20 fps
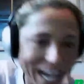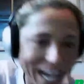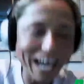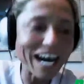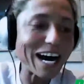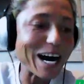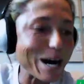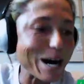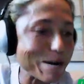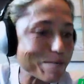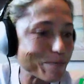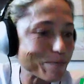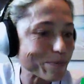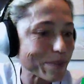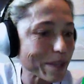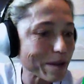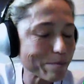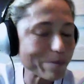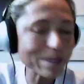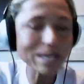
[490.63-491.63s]

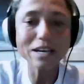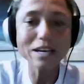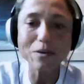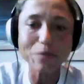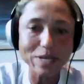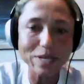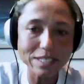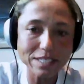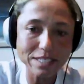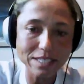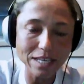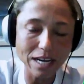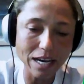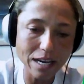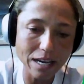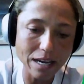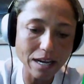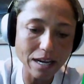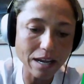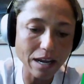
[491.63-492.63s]
But anyways,
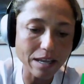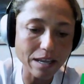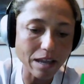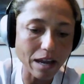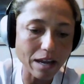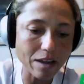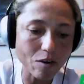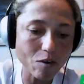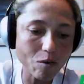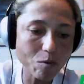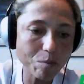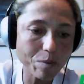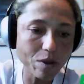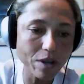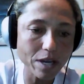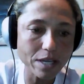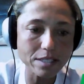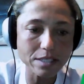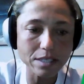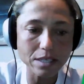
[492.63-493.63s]
I hope
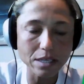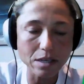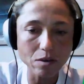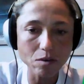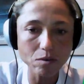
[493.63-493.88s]
you guys